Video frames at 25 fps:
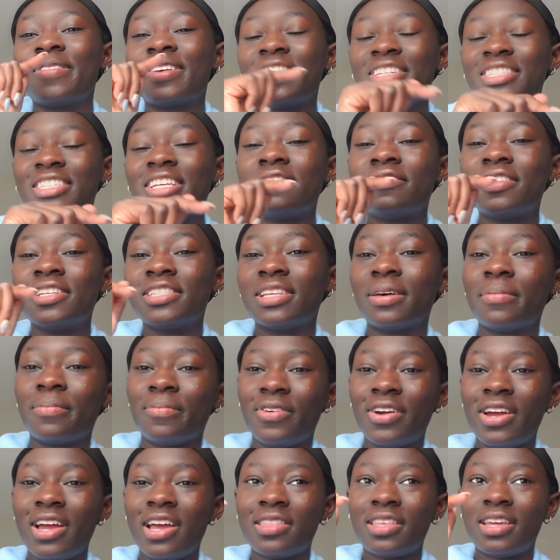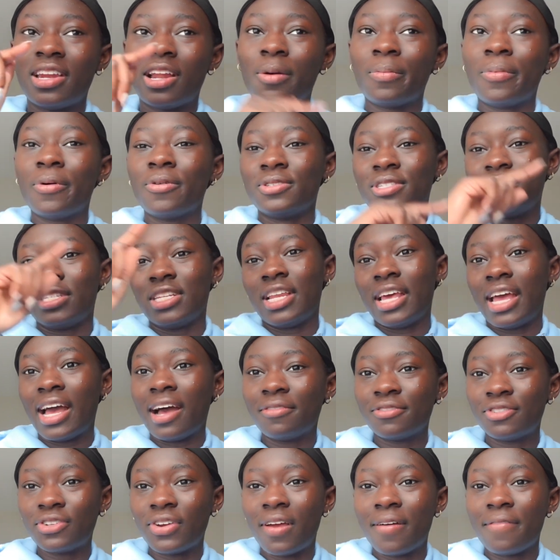each day of December, and then I'll post the day
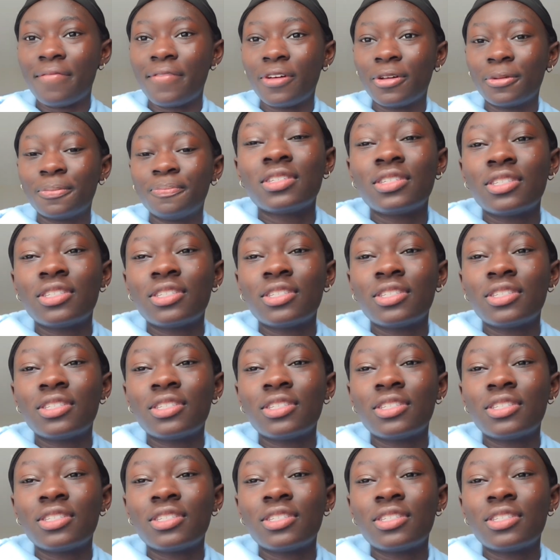after I film.